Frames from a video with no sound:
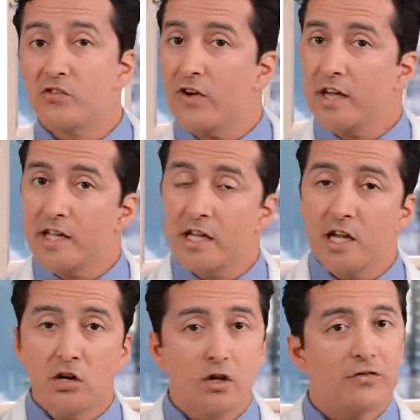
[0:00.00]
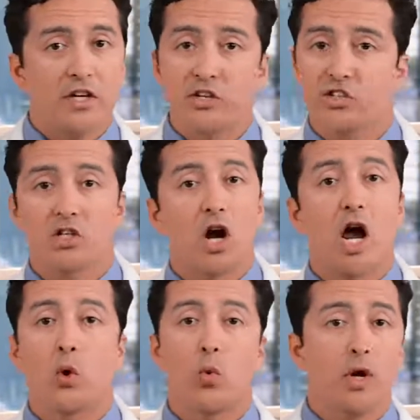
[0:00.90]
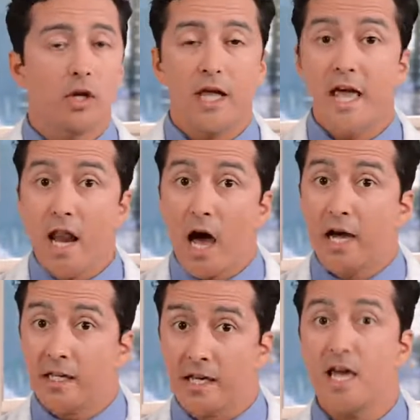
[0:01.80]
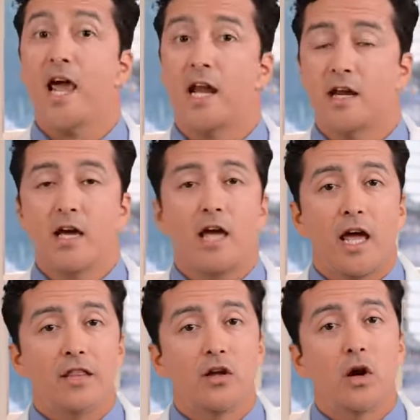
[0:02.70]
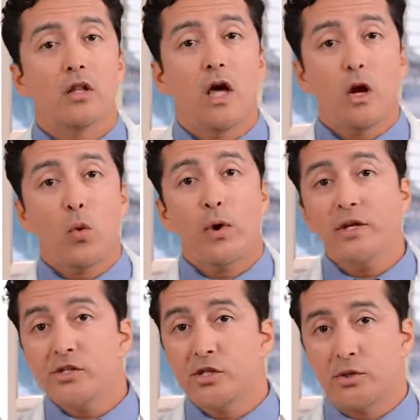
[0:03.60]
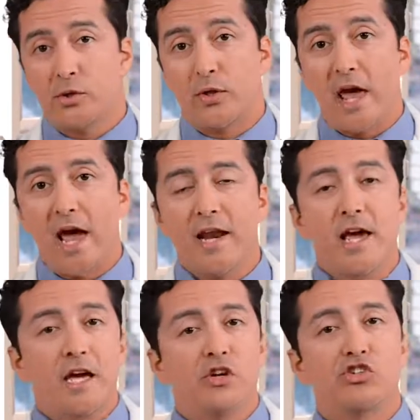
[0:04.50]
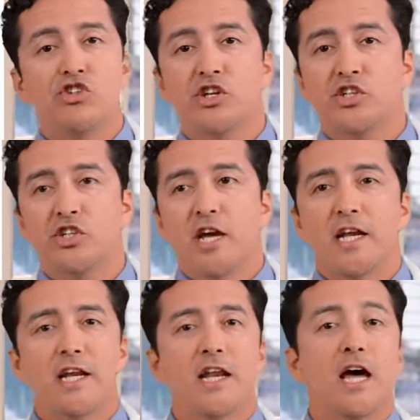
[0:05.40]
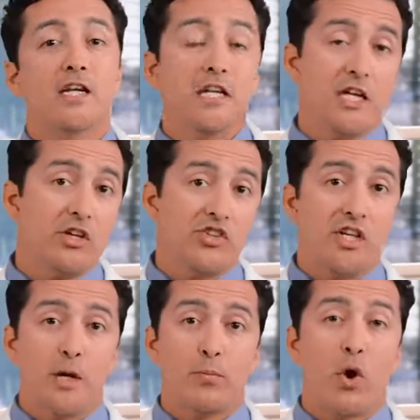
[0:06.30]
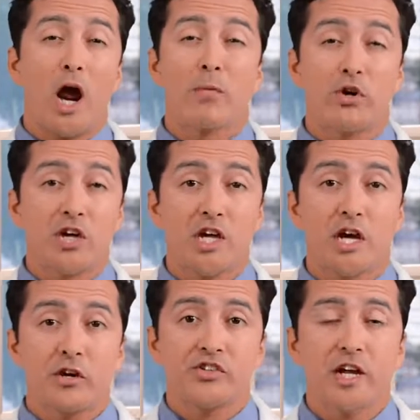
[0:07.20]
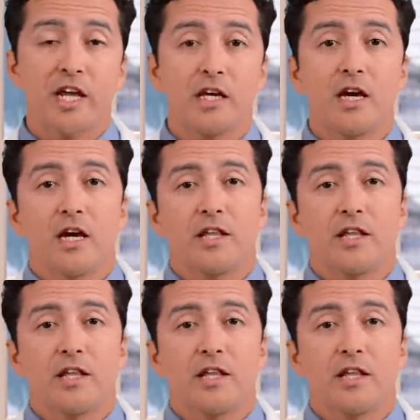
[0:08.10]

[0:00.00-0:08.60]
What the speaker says: If I can get rid of insulin, I will, and I can. And there are a lot of ways to do that. It's just not easy in a primary care setting.